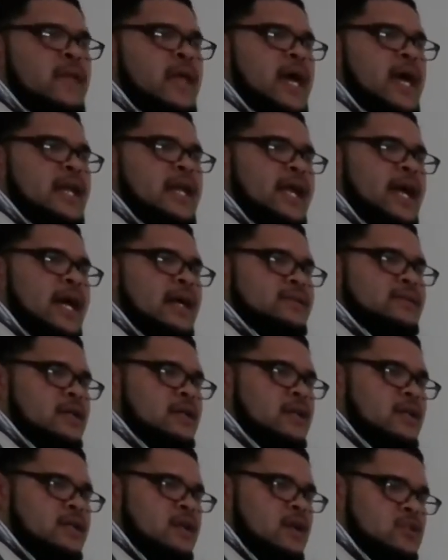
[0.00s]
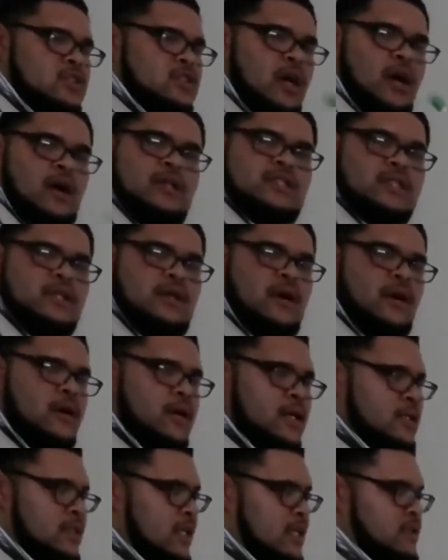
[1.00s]
and they have to, charge the
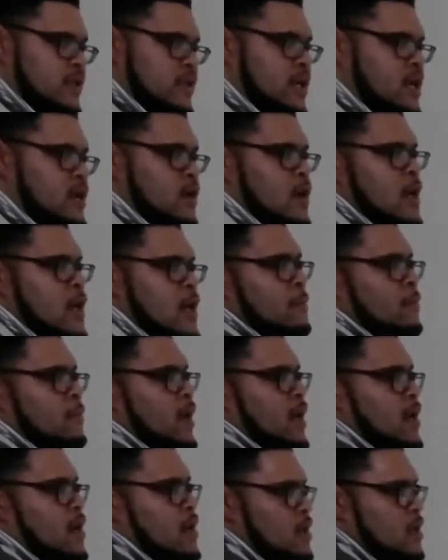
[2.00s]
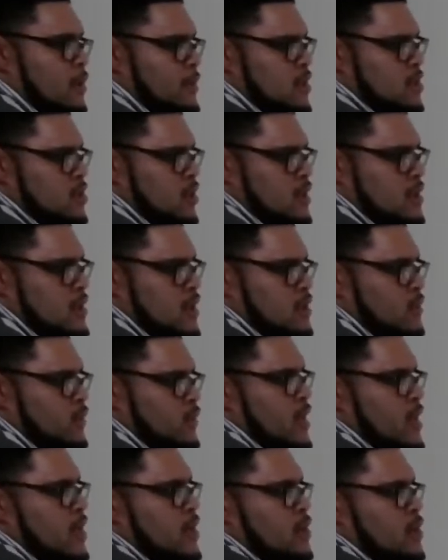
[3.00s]
card and things are here. But here, let me show you something
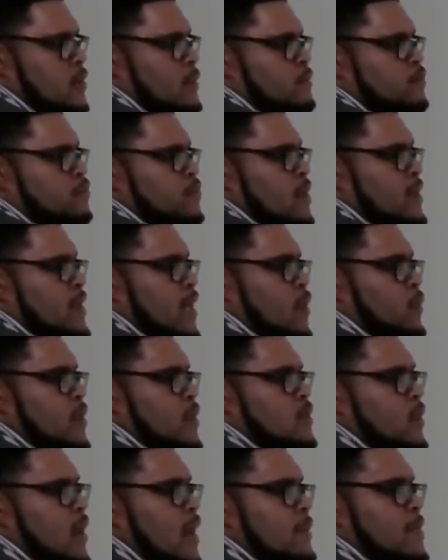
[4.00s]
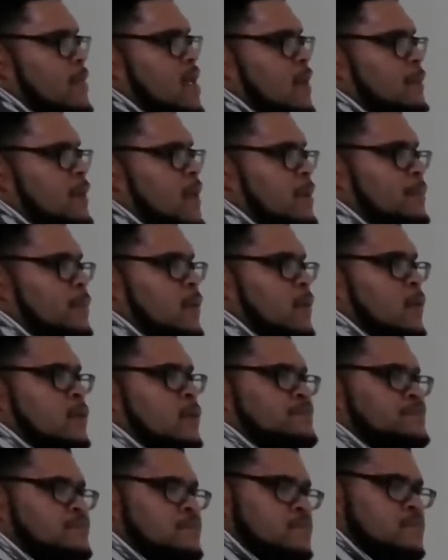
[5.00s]
right here. The reason why many people
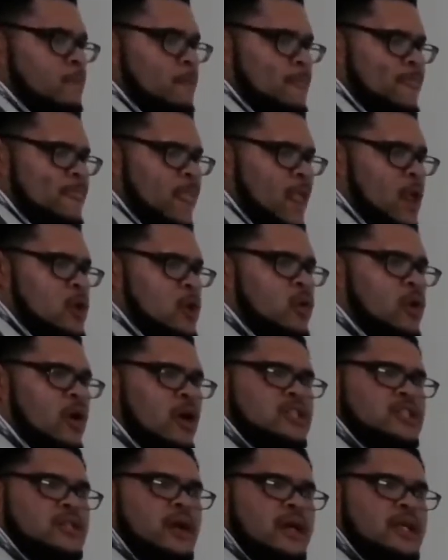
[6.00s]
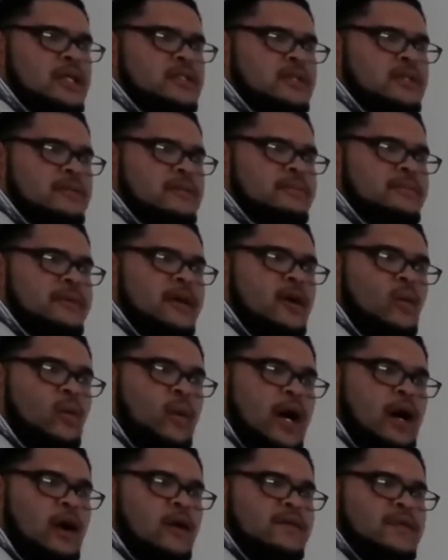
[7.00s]
who are starting to build
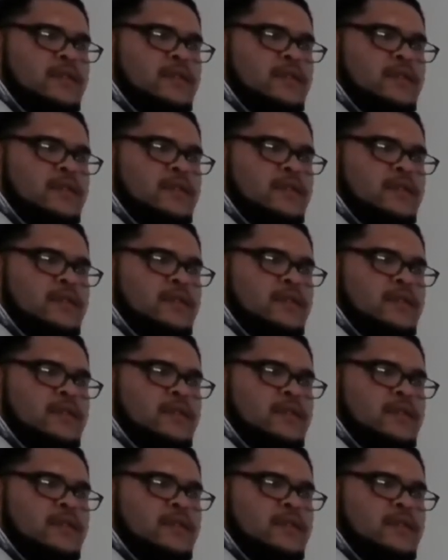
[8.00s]
wealth